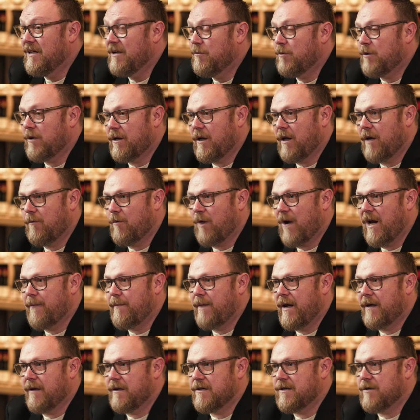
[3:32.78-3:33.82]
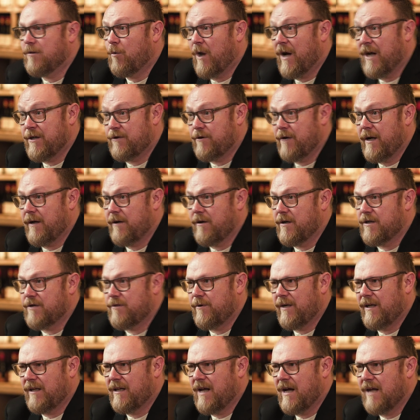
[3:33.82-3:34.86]
when a lot of winemakers and wine drinkers
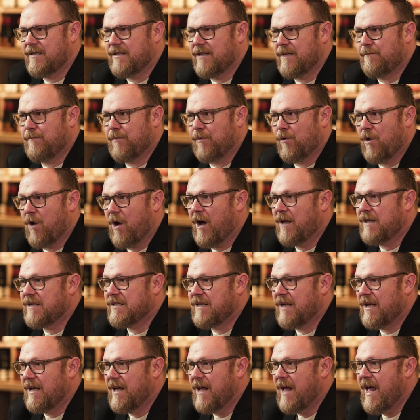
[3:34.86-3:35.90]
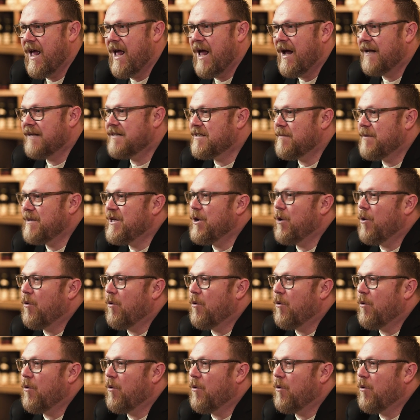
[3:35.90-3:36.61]
realized that Barossa had some of the